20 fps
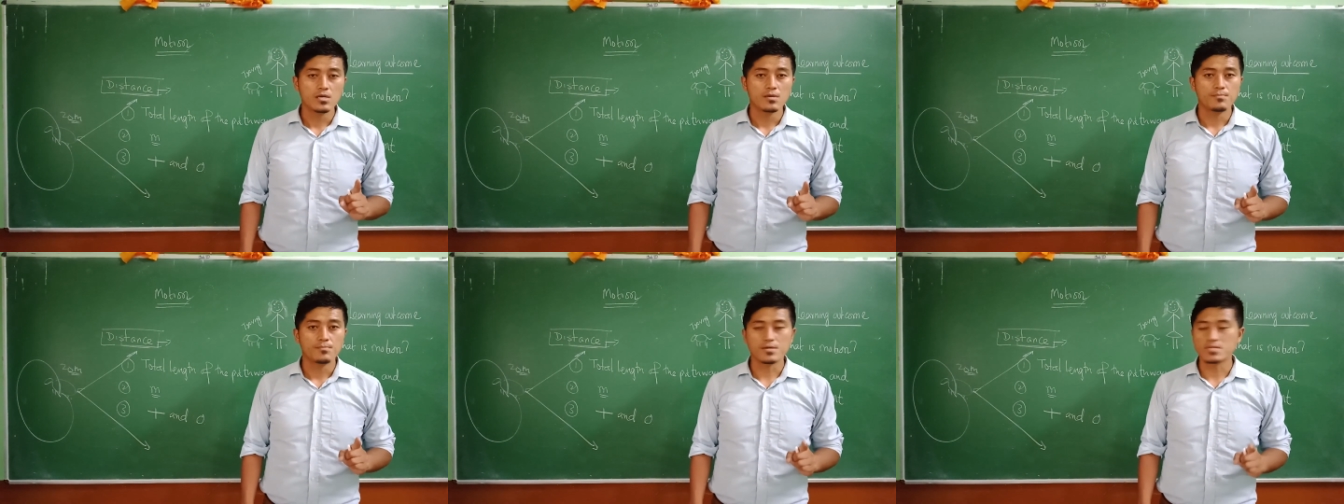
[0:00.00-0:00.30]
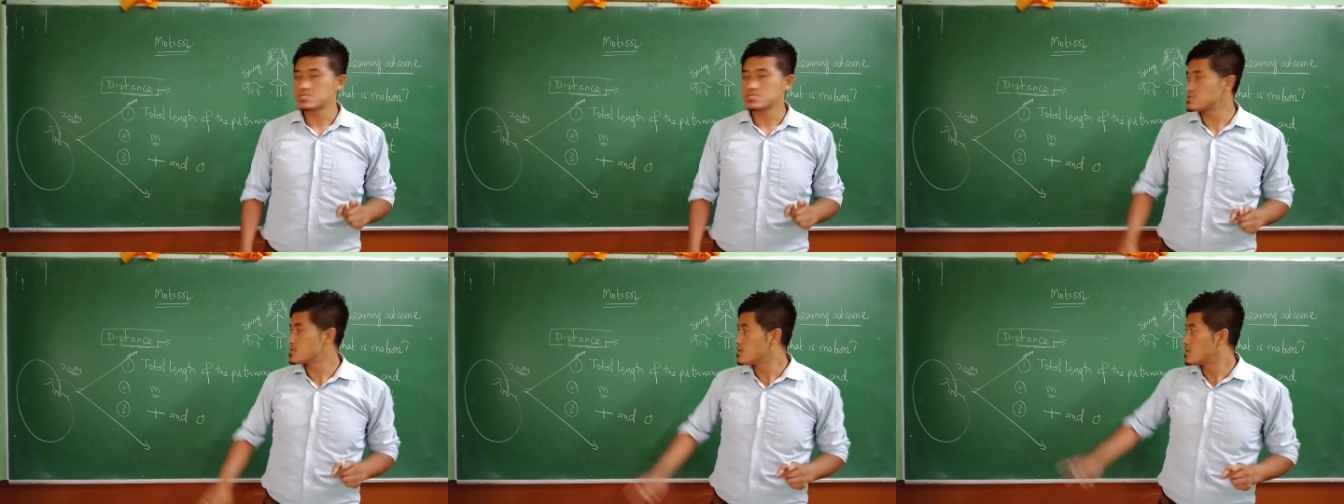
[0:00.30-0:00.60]

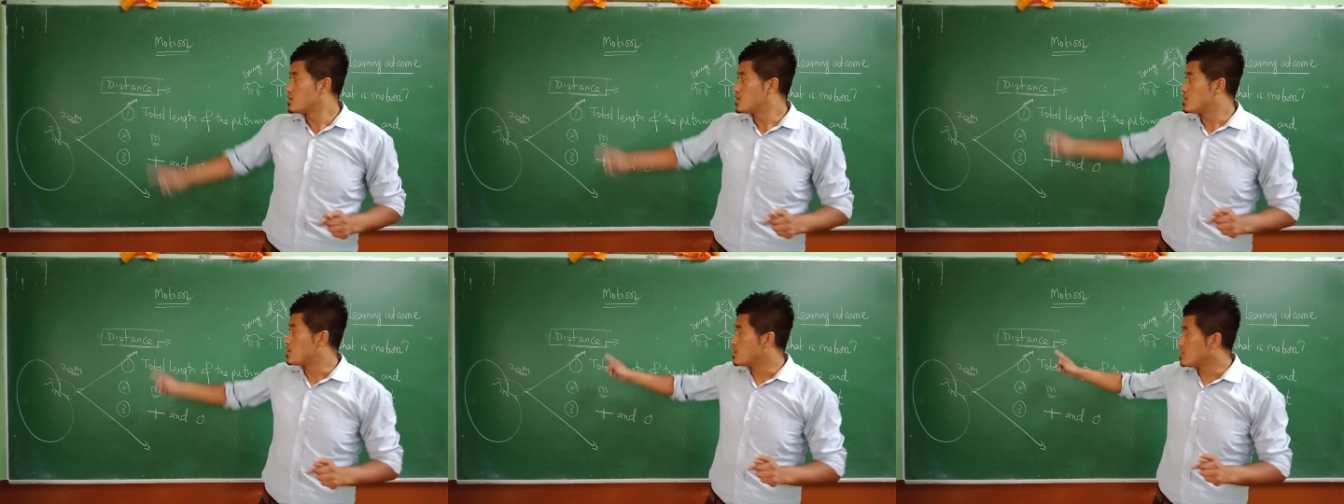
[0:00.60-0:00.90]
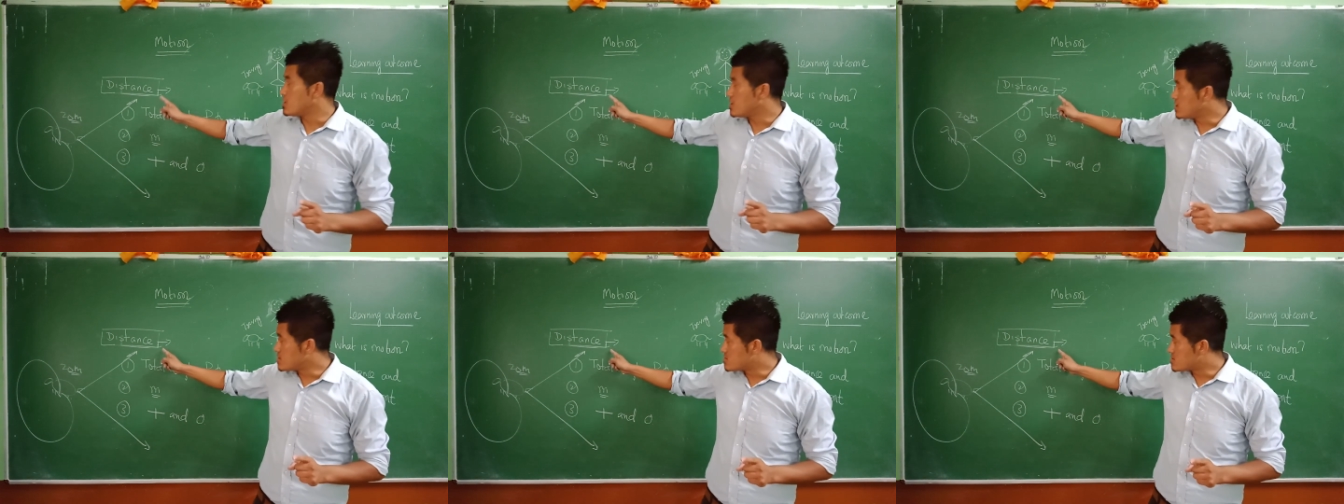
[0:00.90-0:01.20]
Because
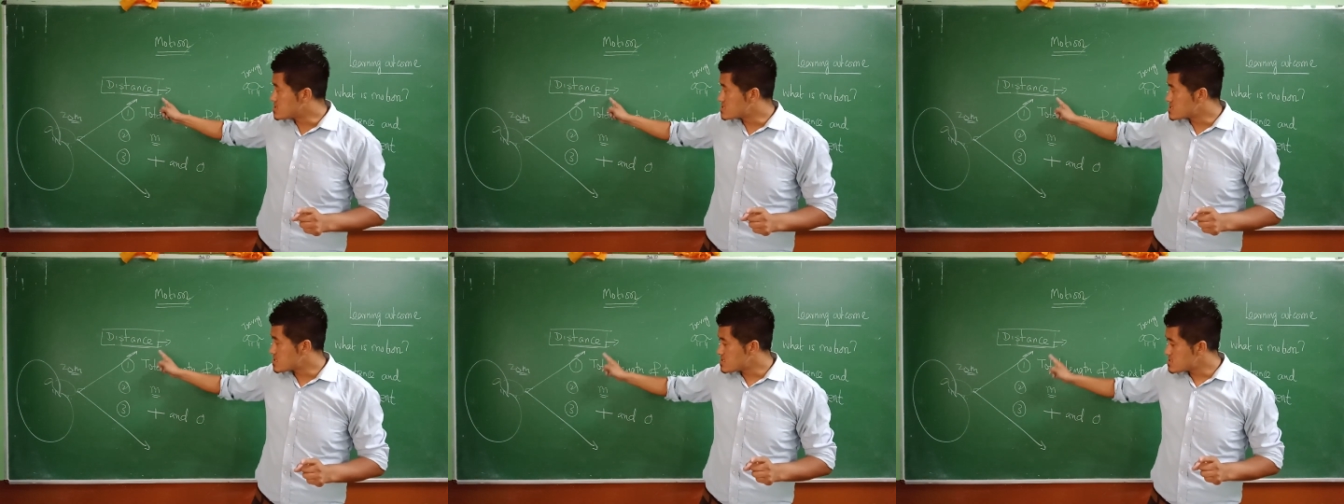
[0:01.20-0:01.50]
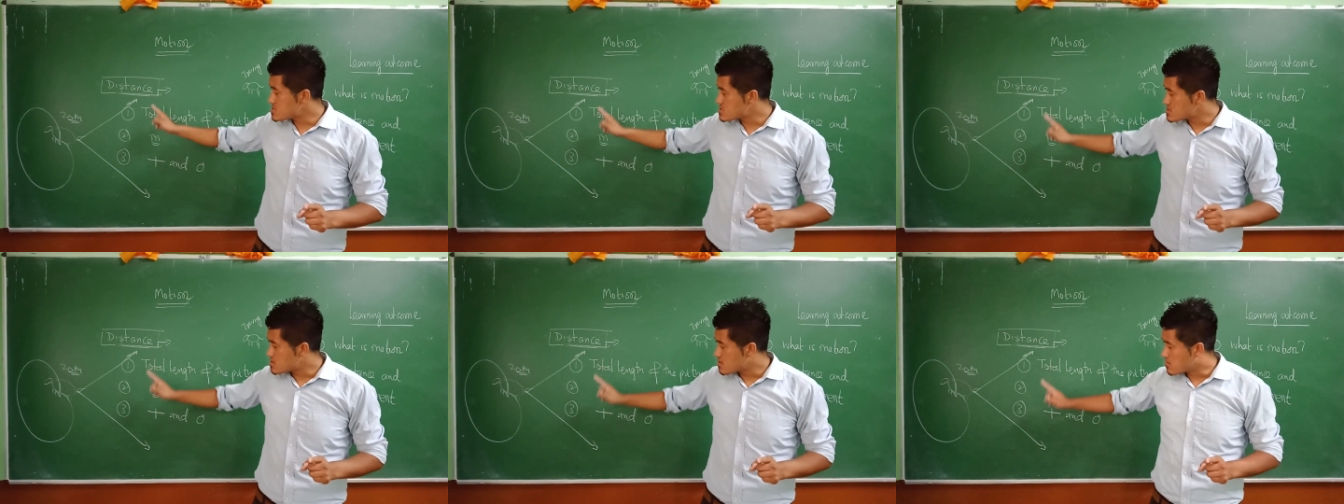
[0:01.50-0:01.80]
in
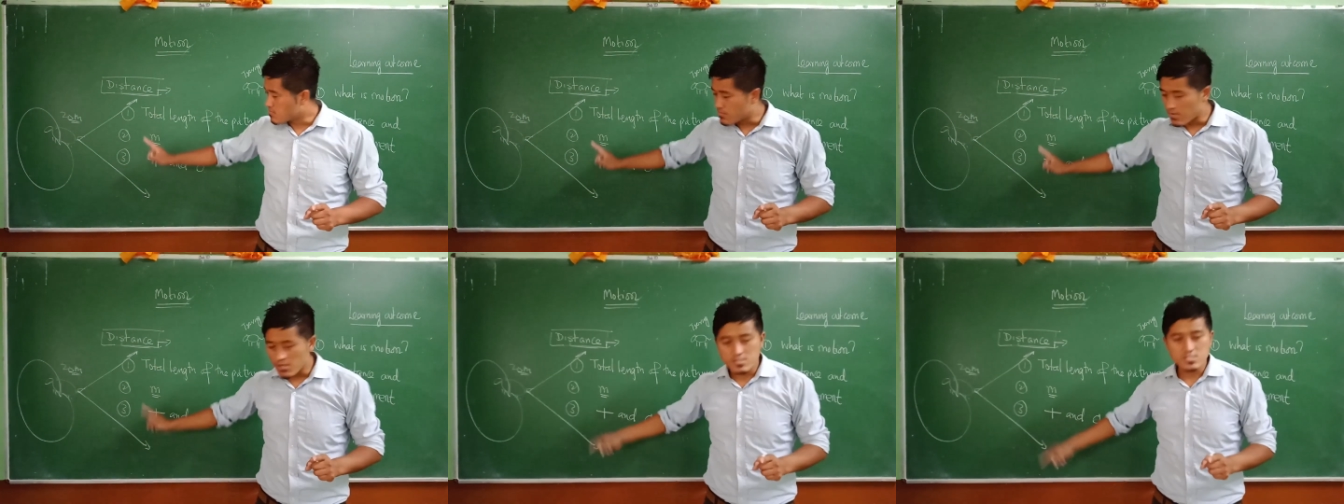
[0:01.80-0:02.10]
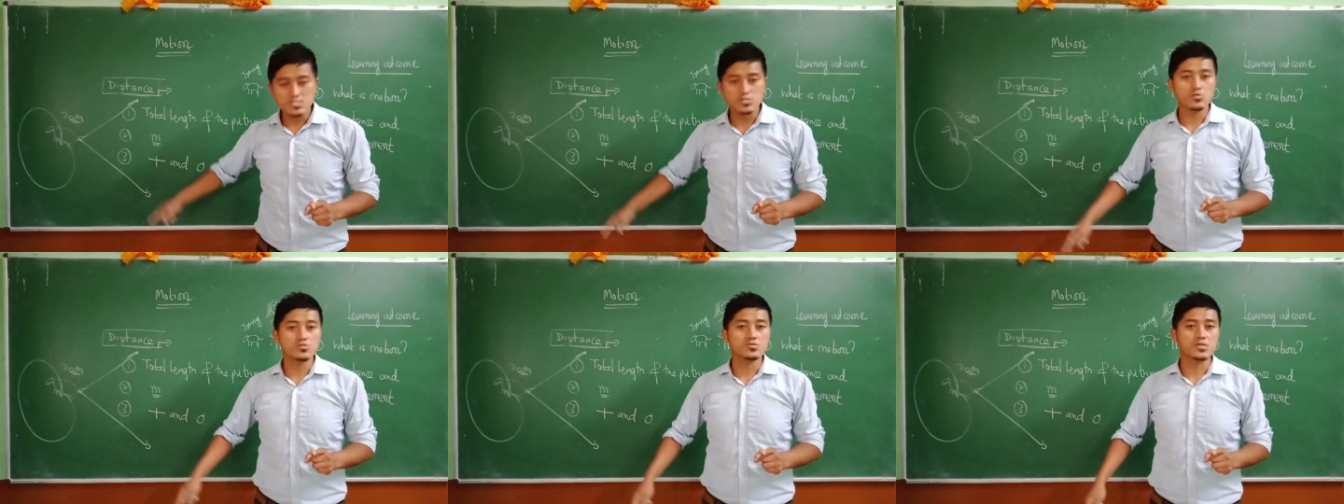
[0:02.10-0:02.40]
distance, there is
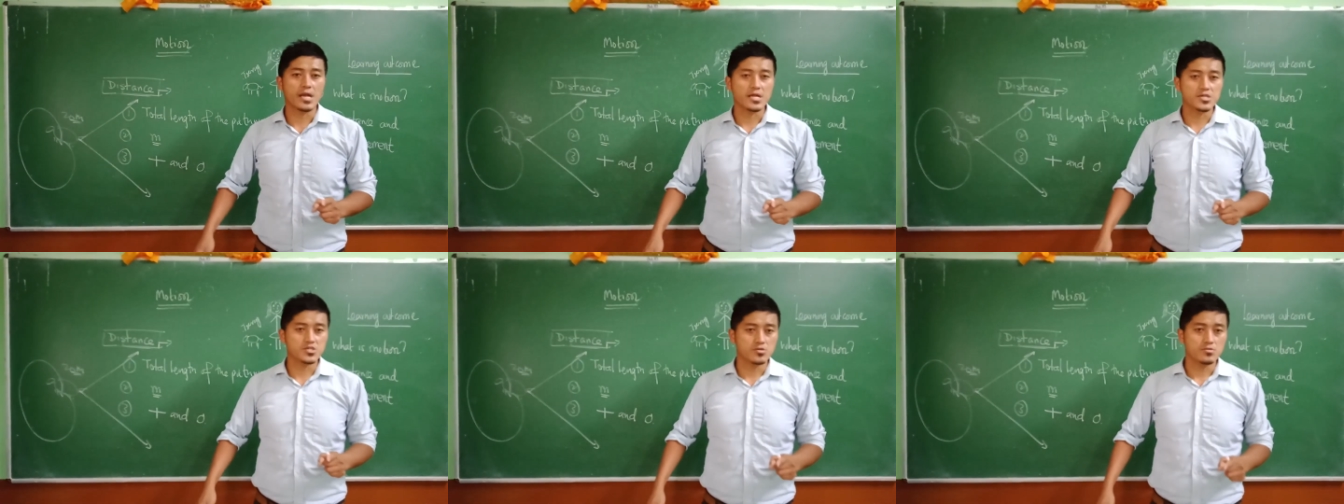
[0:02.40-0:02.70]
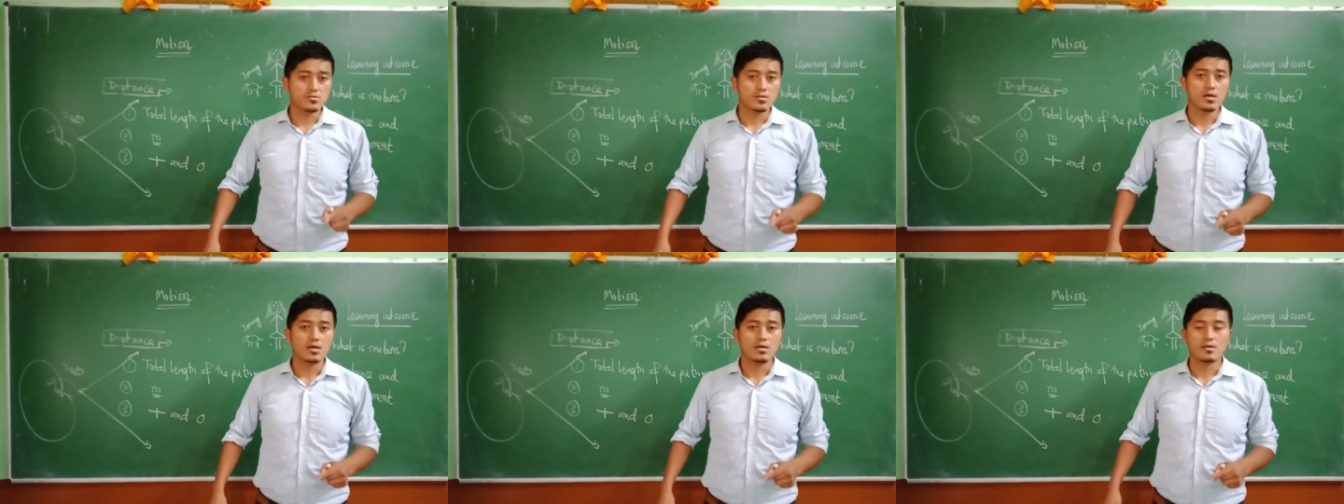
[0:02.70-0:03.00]
no
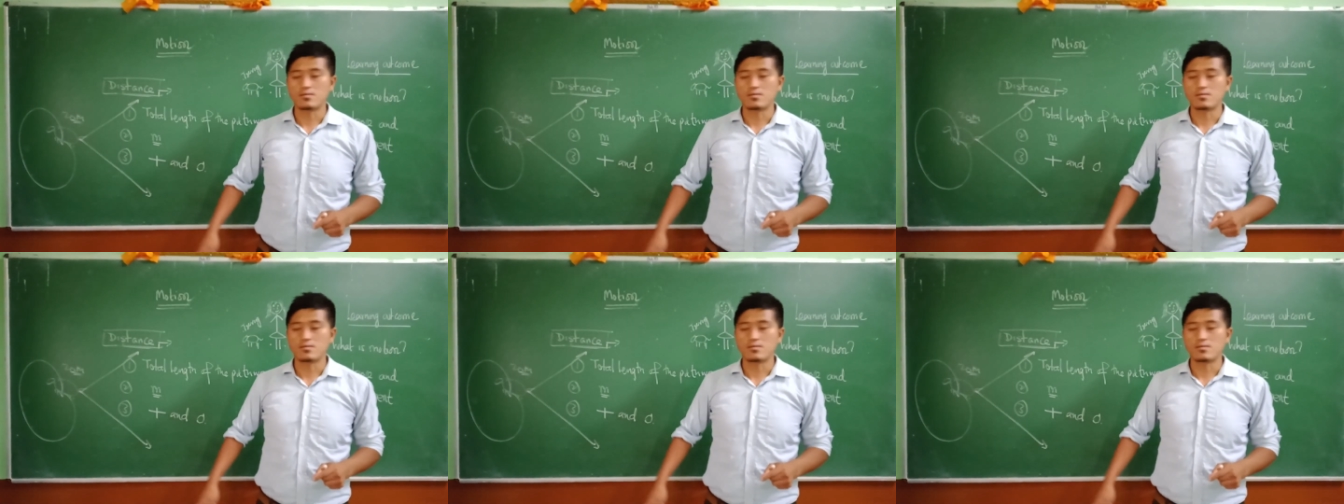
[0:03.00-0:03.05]
direction.